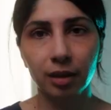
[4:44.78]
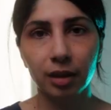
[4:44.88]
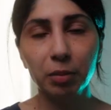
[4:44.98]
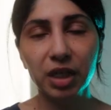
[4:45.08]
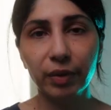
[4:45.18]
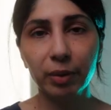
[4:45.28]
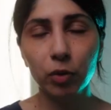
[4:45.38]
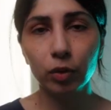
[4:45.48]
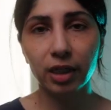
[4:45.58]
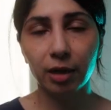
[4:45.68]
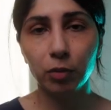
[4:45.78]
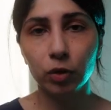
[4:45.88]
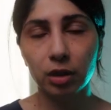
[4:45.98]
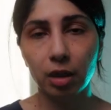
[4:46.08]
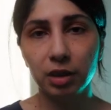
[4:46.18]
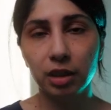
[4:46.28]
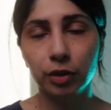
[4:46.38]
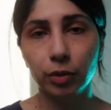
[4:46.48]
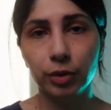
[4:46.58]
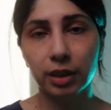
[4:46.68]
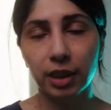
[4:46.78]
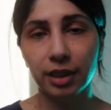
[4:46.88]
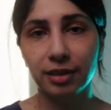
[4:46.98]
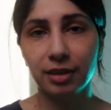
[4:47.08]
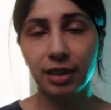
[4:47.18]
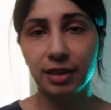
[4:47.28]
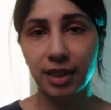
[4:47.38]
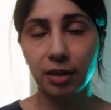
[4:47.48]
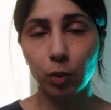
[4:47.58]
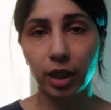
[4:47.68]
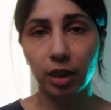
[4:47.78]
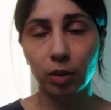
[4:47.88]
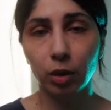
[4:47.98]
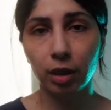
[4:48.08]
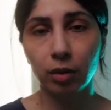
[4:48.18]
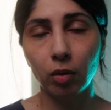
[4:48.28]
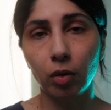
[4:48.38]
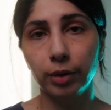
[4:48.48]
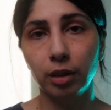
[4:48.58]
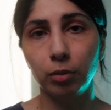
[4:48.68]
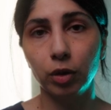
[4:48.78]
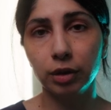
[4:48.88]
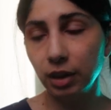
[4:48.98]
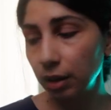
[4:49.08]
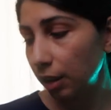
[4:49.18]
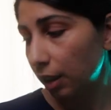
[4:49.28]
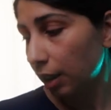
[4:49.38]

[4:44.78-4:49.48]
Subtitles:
The metering mode that I most commonly use is the center weighted one, or the multi,